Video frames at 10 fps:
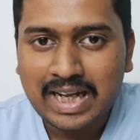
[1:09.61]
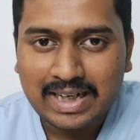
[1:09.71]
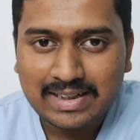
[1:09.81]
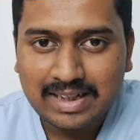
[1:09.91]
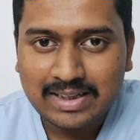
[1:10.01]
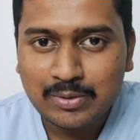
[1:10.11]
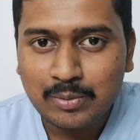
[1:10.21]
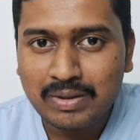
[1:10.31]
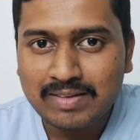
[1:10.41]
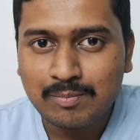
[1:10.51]
and that
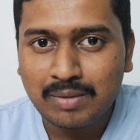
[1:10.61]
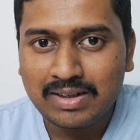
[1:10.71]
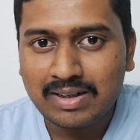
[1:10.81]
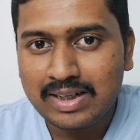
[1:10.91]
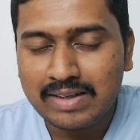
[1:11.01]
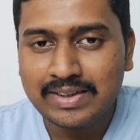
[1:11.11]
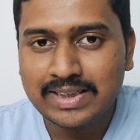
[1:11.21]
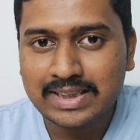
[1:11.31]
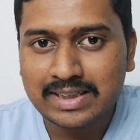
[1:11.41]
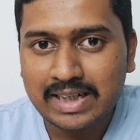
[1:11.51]
too by smartly
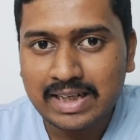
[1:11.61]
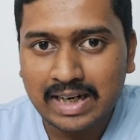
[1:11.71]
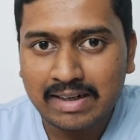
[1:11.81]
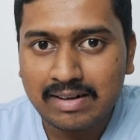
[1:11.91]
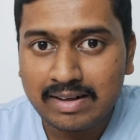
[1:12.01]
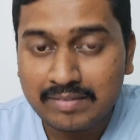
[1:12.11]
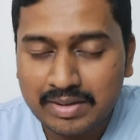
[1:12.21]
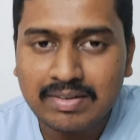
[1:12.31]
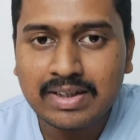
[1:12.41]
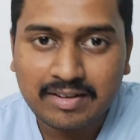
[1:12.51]
giving GT and
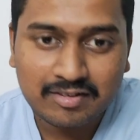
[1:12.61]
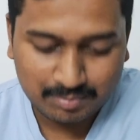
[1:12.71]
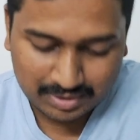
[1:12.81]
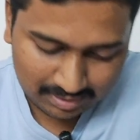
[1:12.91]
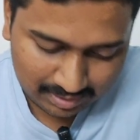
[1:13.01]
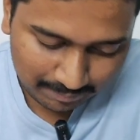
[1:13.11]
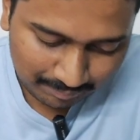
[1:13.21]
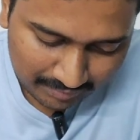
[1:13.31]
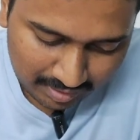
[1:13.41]
reviewing it smartly.